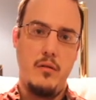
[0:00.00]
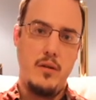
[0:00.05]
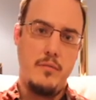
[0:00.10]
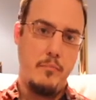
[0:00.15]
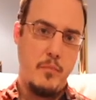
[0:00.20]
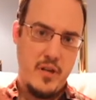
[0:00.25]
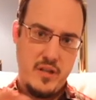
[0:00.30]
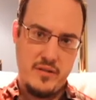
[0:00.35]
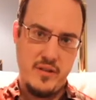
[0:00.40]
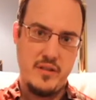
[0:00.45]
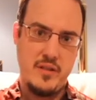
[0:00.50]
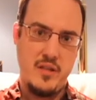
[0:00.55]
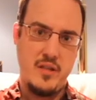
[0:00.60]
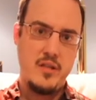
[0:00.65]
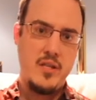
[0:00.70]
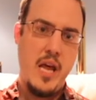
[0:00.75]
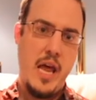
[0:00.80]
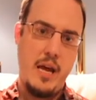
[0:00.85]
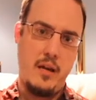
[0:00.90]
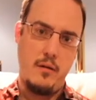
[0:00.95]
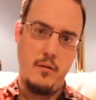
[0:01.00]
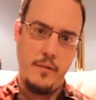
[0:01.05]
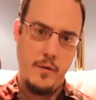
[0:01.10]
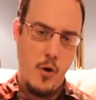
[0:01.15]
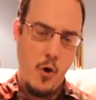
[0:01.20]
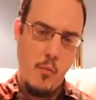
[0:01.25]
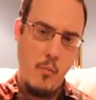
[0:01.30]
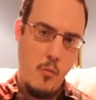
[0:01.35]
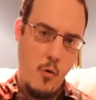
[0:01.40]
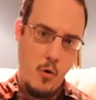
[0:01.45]
businesses take
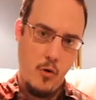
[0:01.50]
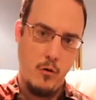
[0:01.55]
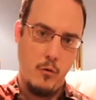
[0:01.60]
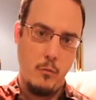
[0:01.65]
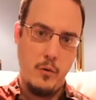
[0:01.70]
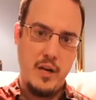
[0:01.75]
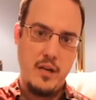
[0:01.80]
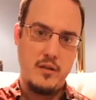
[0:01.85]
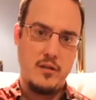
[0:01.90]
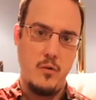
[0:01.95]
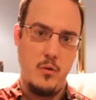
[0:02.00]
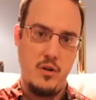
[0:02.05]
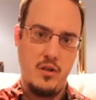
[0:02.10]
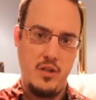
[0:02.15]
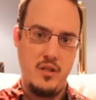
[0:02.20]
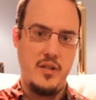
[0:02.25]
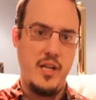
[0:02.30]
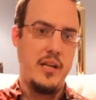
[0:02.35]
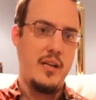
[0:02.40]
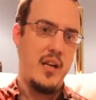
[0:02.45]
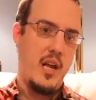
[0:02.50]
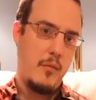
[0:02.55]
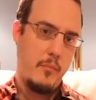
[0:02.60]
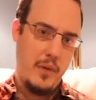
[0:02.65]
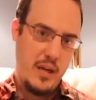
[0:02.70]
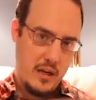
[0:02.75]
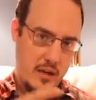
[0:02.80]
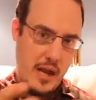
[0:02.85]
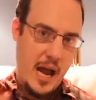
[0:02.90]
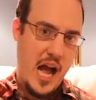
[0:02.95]
no more resources than can
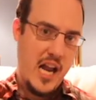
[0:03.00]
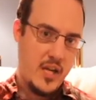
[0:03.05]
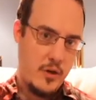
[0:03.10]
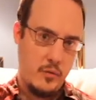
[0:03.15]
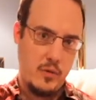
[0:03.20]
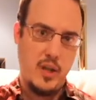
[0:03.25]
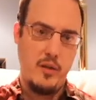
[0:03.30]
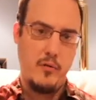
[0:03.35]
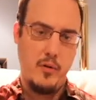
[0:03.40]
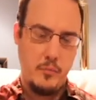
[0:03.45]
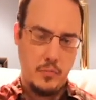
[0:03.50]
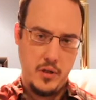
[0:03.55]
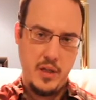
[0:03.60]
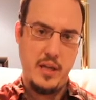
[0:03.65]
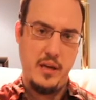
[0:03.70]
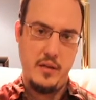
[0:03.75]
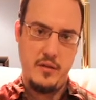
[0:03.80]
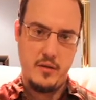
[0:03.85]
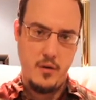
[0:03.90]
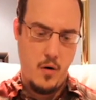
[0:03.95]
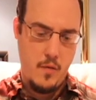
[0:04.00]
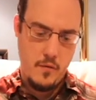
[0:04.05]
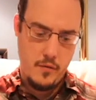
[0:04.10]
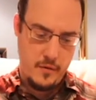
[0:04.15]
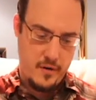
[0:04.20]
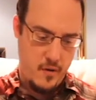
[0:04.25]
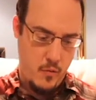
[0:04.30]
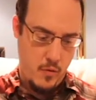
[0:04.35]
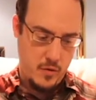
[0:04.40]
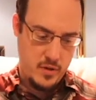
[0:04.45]
be naturally replenished over
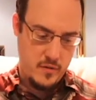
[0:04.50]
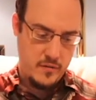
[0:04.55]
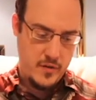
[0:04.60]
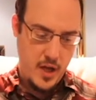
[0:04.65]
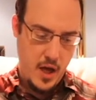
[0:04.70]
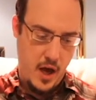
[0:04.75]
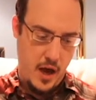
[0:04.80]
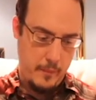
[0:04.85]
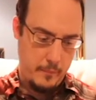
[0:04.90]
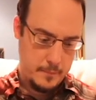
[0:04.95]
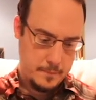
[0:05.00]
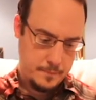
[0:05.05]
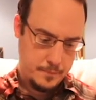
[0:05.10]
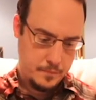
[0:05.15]
a course of time.